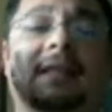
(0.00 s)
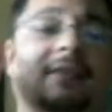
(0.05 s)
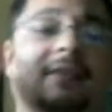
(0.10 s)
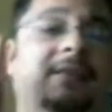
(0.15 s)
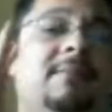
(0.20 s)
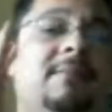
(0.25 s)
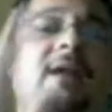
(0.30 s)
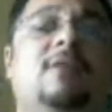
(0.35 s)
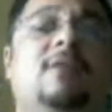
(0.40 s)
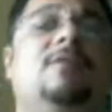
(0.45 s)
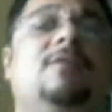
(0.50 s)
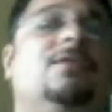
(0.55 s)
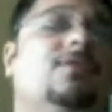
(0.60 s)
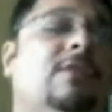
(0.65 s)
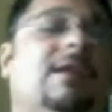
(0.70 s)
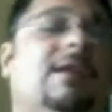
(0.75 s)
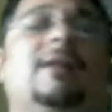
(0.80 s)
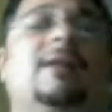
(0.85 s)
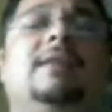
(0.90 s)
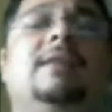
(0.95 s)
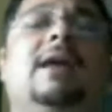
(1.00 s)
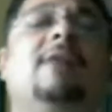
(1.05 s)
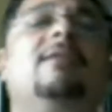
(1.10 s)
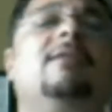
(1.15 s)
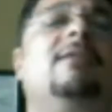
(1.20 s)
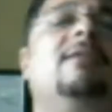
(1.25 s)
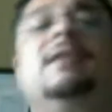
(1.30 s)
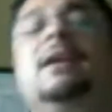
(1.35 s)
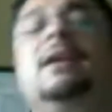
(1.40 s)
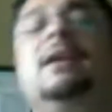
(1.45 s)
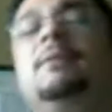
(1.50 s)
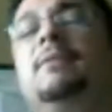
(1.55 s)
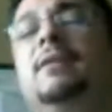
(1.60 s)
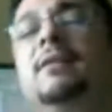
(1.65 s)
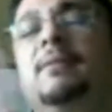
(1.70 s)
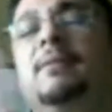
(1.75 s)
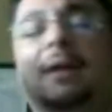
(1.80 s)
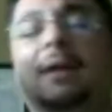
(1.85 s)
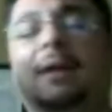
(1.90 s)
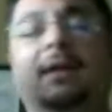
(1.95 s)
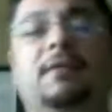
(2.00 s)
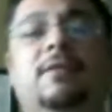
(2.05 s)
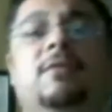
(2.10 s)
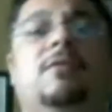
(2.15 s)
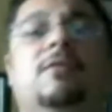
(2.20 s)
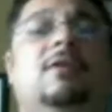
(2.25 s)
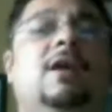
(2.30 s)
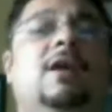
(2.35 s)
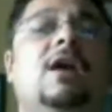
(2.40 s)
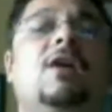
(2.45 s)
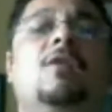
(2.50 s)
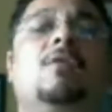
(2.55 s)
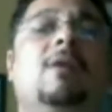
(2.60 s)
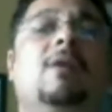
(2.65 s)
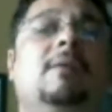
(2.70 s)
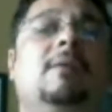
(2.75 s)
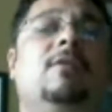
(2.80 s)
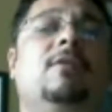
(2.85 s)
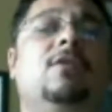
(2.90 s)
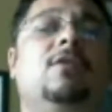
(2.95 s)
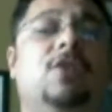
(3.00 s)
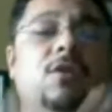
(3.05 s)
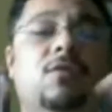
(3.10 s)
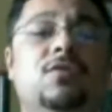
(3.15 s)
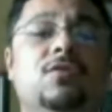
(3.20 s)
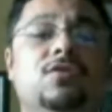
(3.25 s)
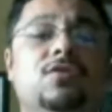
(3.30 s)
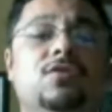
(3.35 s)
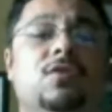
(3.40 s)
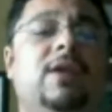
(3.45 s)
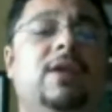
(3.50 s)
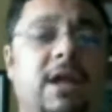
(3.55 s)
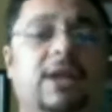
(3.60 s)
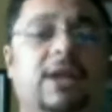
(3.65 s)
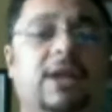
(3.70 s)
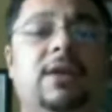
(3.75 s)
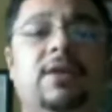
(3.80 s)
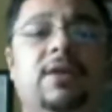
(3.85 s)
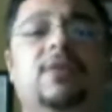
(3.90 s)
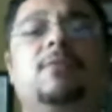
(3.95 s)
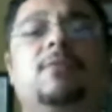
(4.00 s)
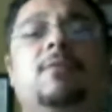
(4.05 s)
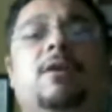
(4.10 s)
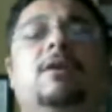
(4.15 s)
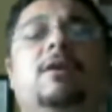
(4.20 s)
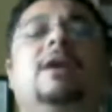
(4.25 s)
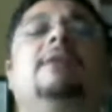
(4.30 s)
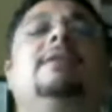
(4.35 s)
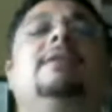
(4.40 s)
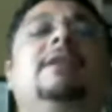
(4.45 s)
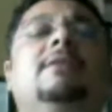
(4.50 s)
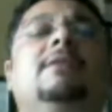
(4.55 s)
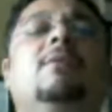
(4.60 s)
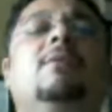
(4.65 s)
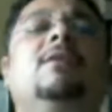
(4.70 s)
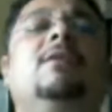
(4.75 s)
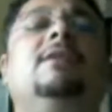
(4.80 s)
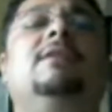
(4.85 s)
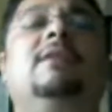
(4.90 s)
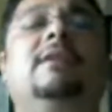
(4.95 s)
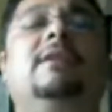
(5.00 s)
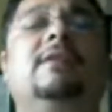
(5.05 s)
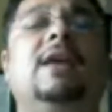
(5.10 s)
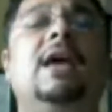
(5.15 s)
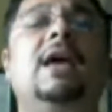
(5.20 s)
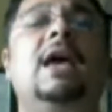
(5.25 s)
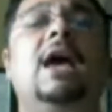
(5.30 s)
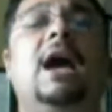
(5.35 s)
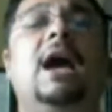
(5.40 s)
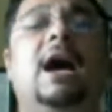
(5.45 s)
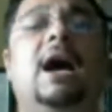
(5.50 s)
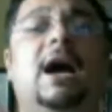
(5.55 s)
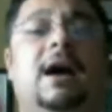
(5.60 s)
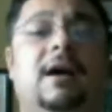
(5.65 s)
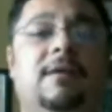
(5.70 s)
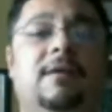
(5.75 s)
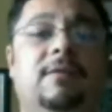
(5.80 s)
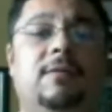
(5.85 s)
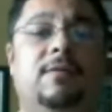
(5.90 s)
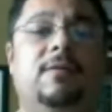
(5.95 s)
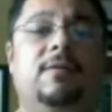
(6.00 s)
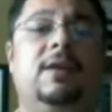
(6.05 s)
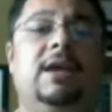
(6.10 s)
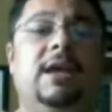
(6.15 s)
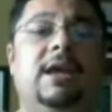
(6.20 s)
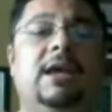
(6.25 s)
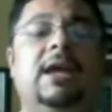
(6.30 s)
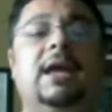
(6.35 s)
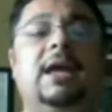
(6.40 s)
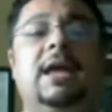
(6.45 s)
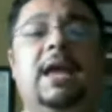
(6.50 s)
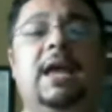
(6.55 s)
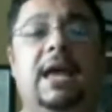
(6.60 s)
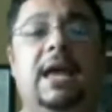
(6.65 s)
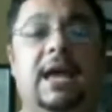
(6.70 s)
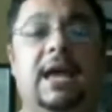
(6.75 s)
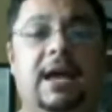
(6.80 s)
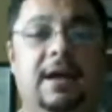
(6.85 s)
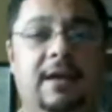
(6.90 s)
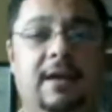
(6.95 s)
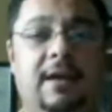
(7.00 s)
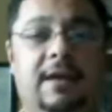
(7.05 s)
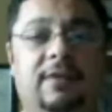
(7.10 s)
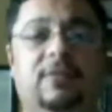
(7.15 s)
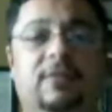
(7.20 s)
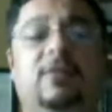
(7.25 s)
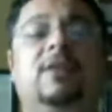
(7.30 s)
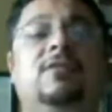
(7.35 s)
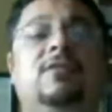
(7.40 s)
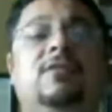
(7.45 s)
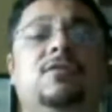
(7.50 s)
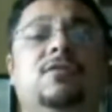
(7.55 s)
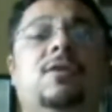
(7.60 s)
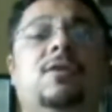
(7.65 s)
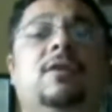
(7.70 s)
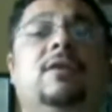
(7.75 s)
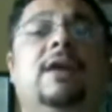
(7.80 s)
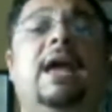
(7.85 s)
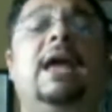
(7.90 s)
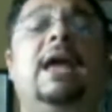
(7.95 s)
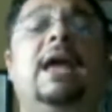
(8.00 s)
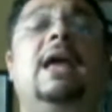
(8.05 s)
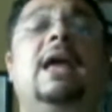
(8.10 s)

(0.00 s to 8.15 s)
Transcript: it doesn't matter if you join on Terrence's team. It doesn't matter if you join under. You will get these bonuses for free as long as you join. Okay.